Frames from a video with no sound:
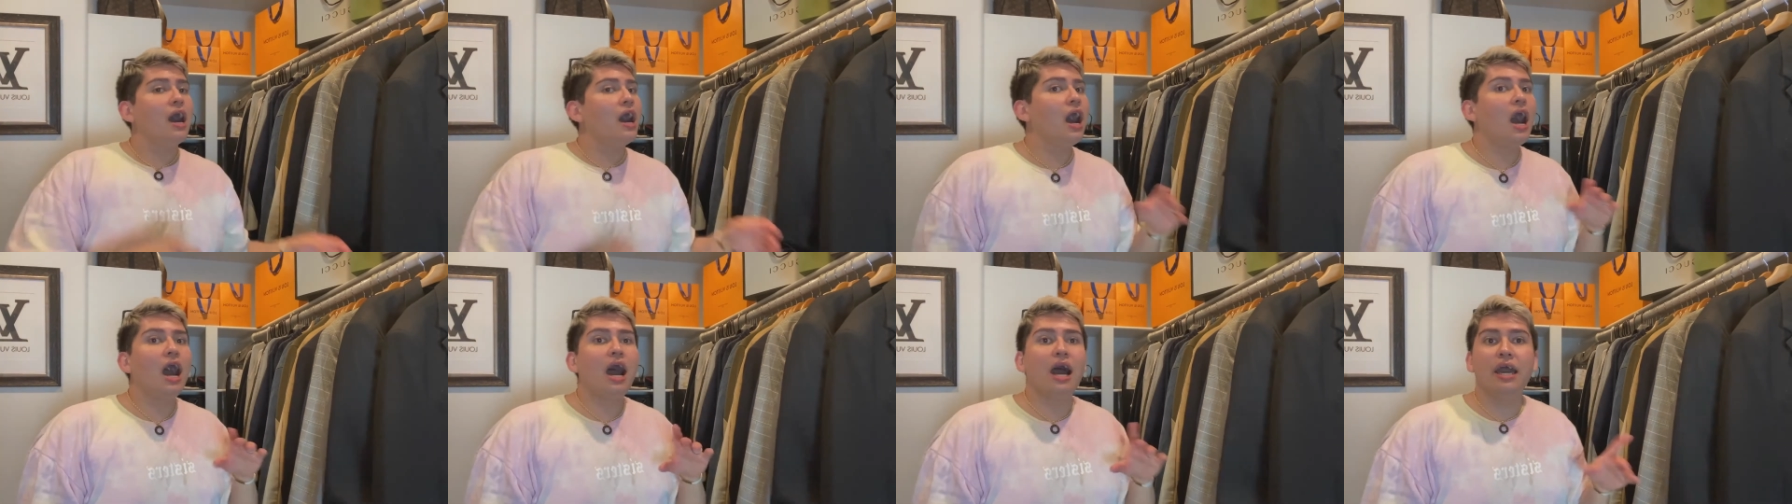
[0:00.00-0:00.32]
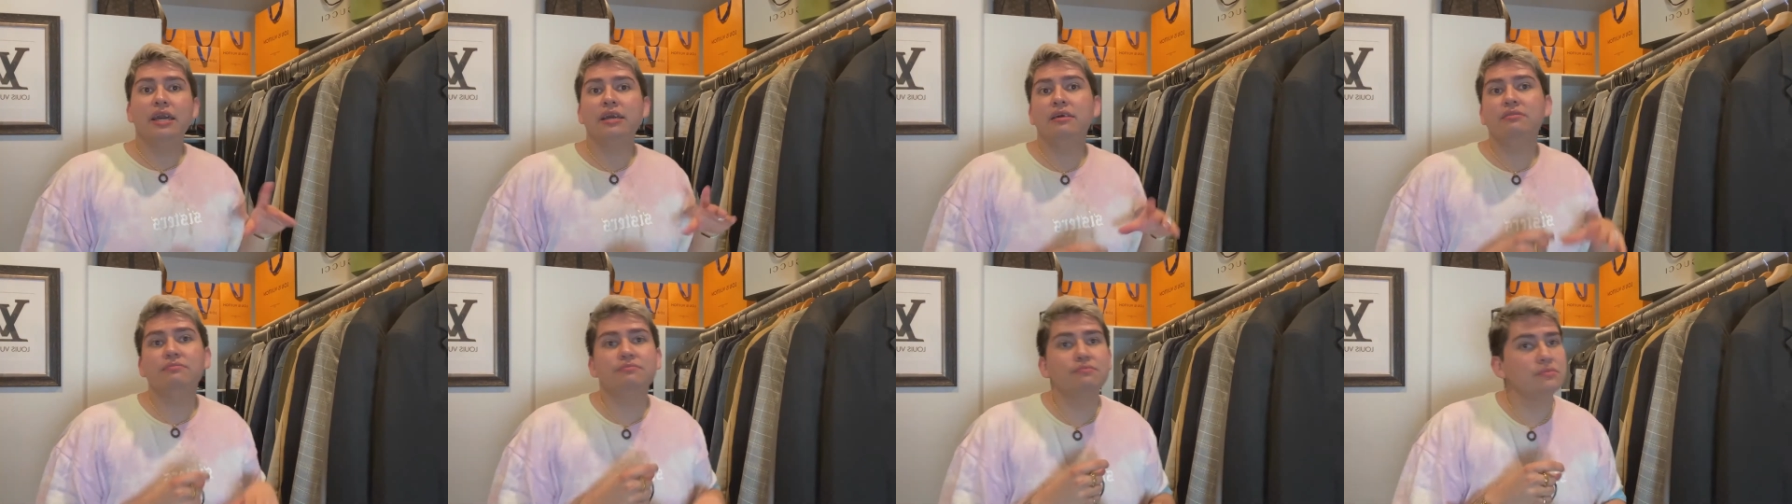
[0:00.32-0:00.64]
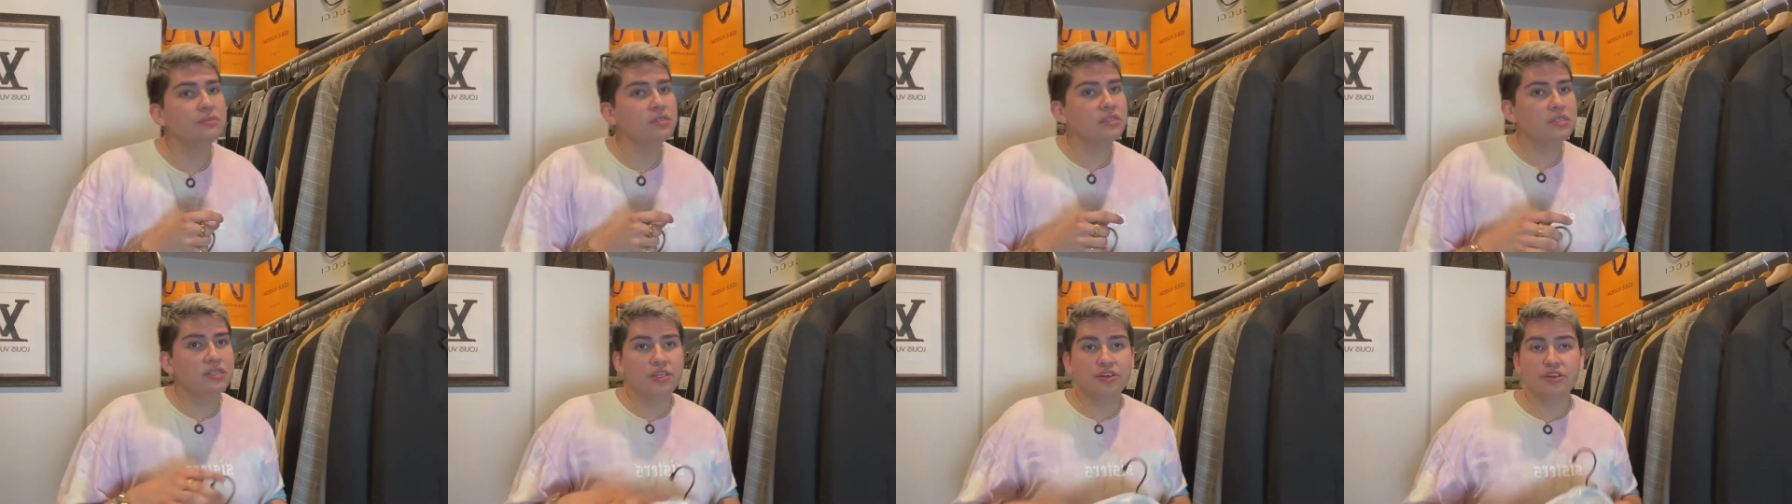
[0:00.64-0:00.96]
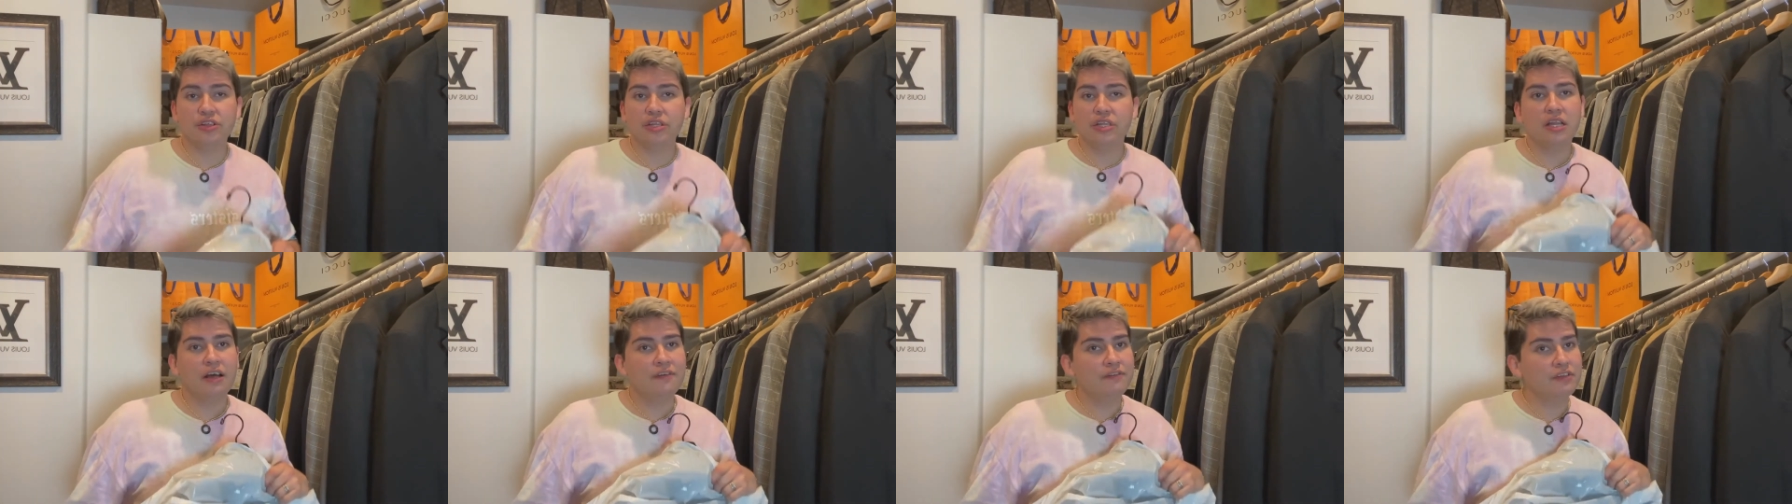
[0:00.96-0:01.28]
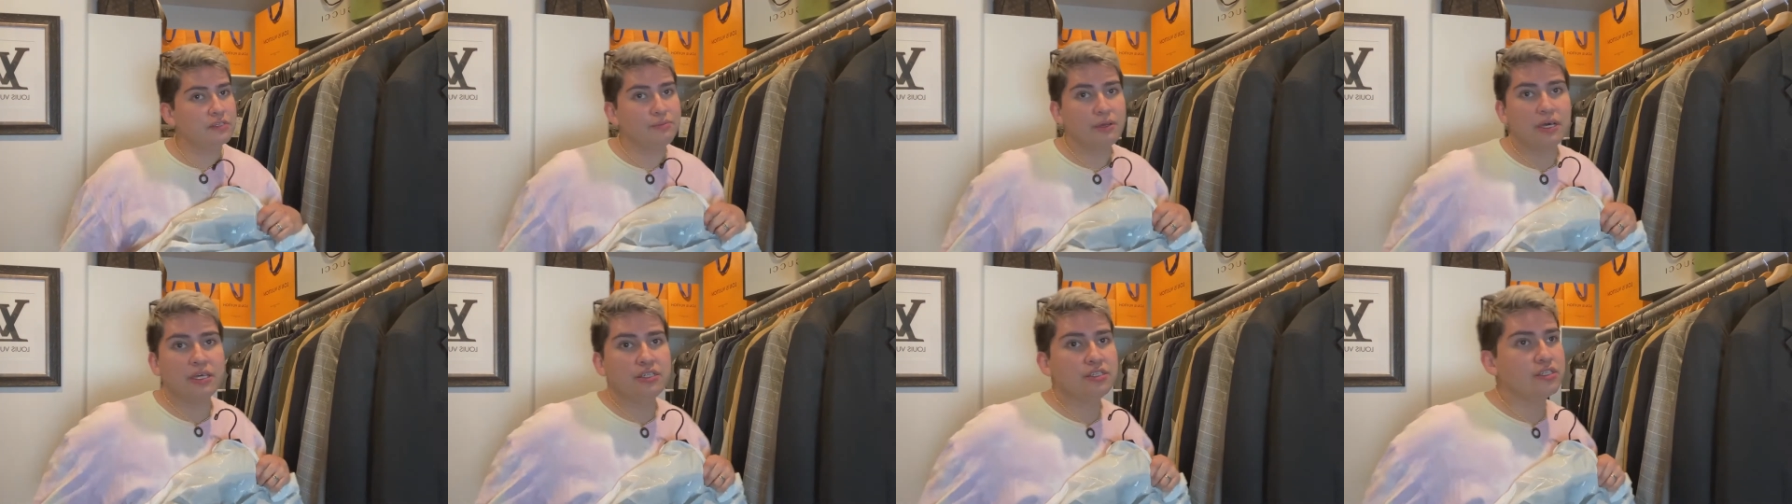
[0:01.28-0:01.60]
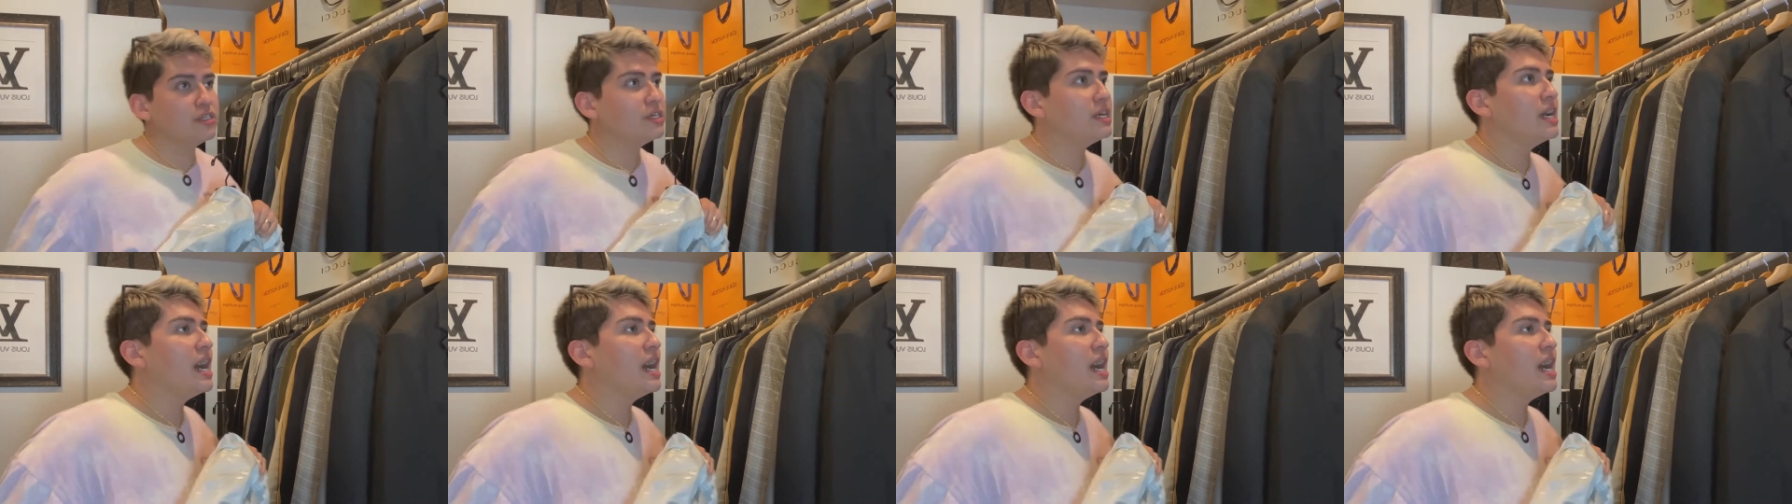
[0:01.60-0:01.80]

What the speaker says: I literally love this blazer.